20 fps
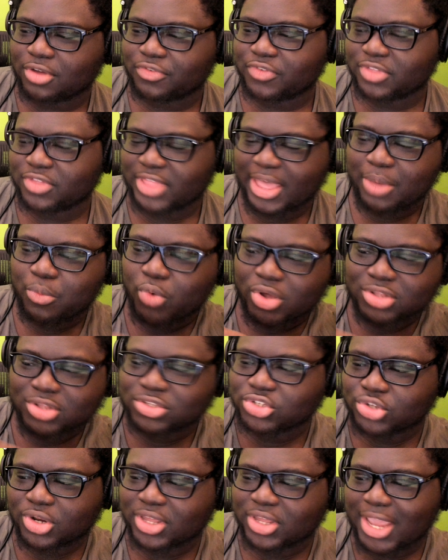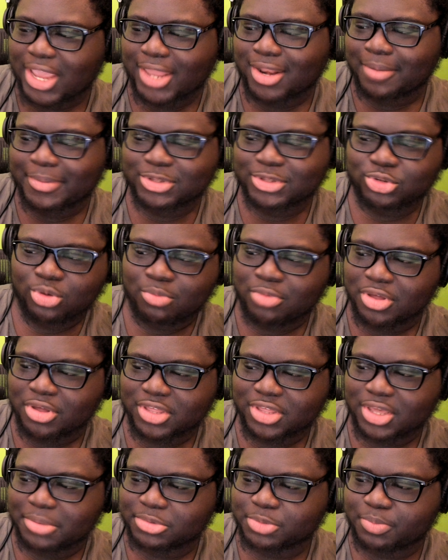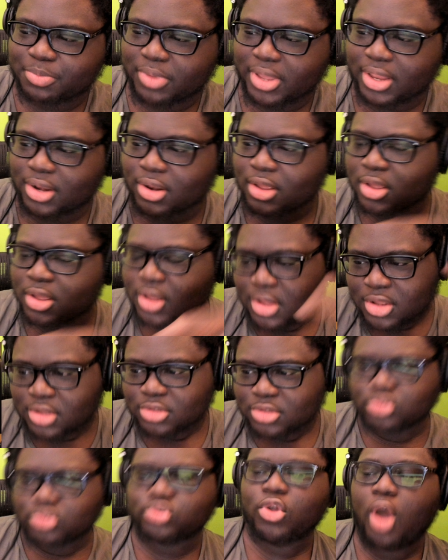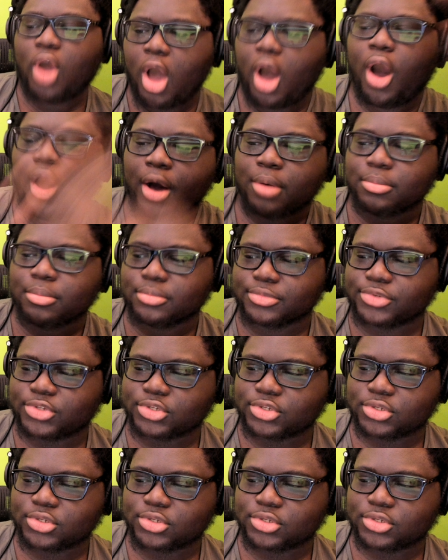and that one Sonic game that my twin brother keeps playing. ARMS!